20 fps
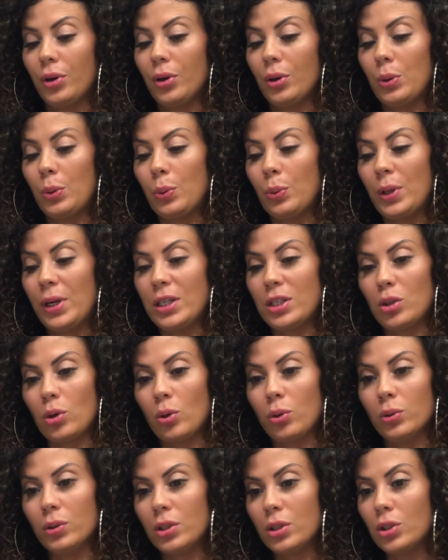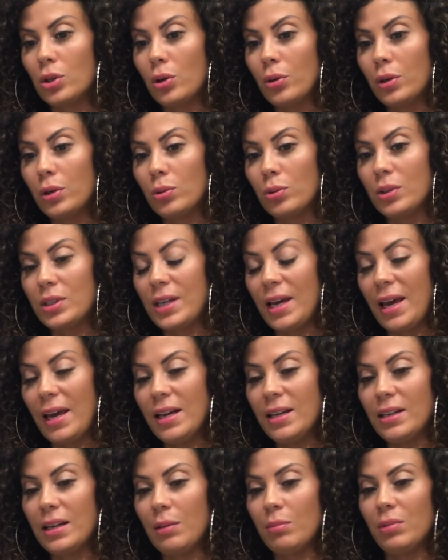where is all this going to
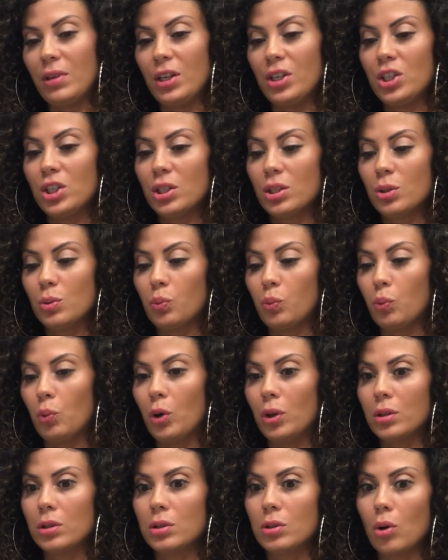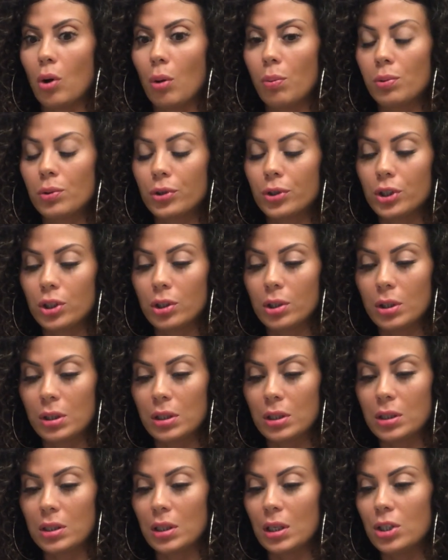take them. They just want the
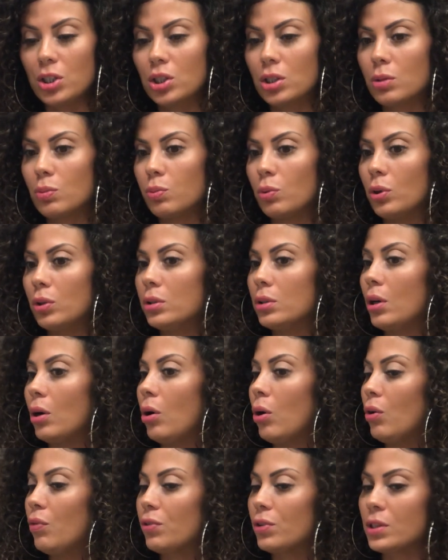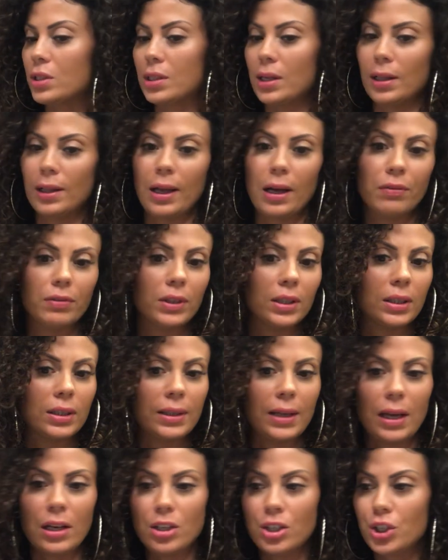opportunities, they just want the offers, they love the
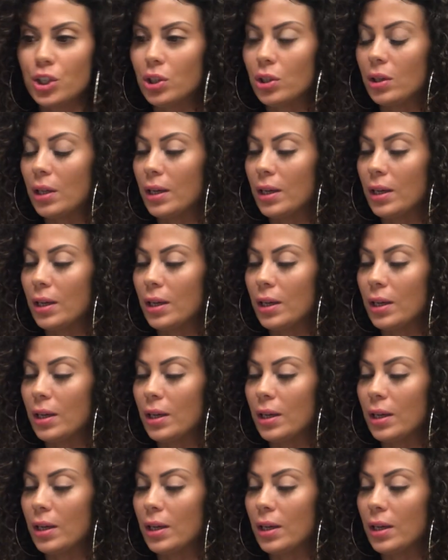attention.